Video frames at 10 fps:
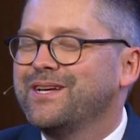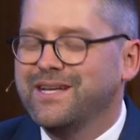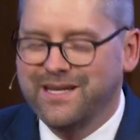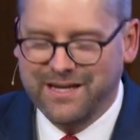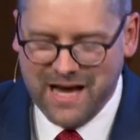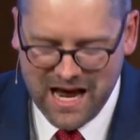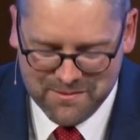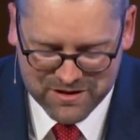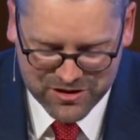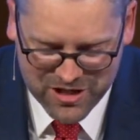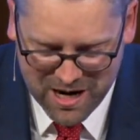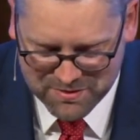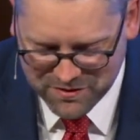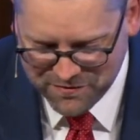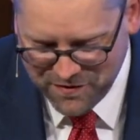in Amos
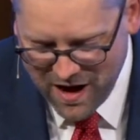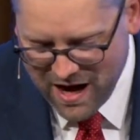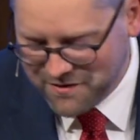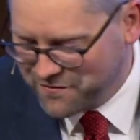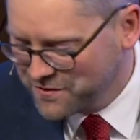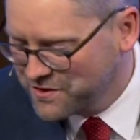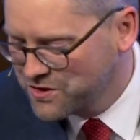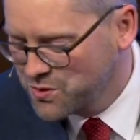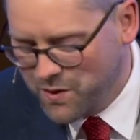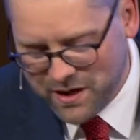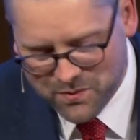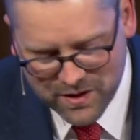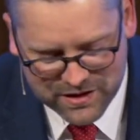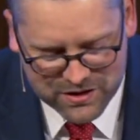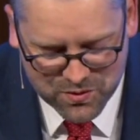chapter 5, verses
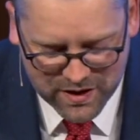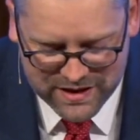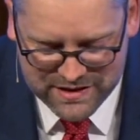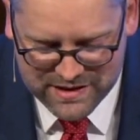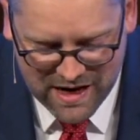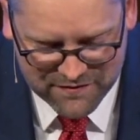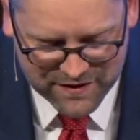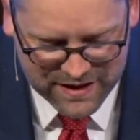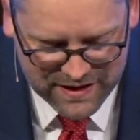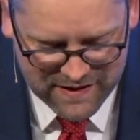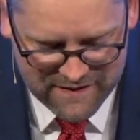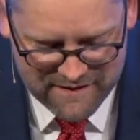21 to 27.